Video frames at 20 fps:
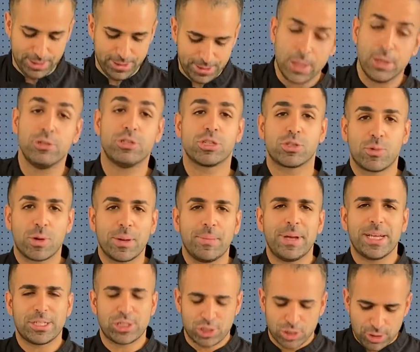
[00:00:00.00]
You just want to
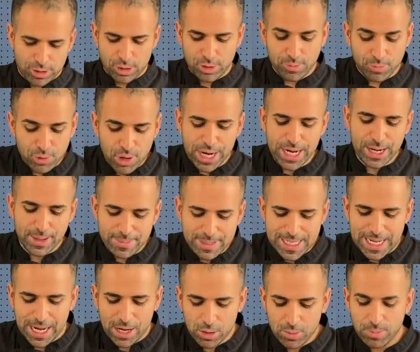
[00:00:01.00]
make sure you break them
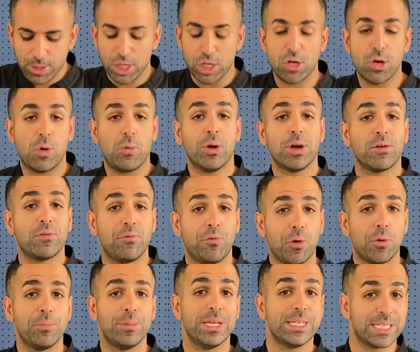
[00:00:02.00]
down, but you don't want to
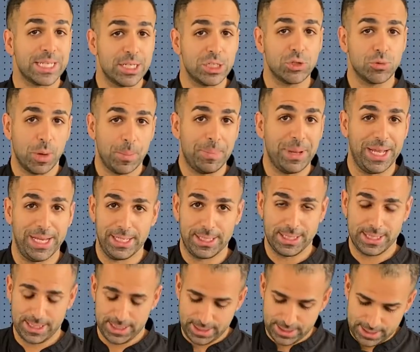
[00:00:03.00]
form this into a
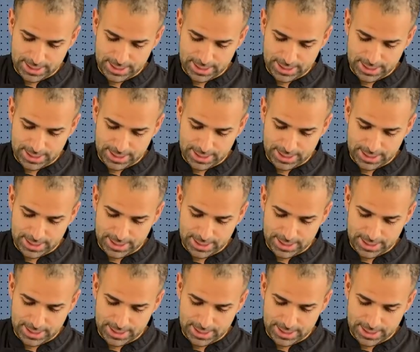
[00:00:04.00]
paste.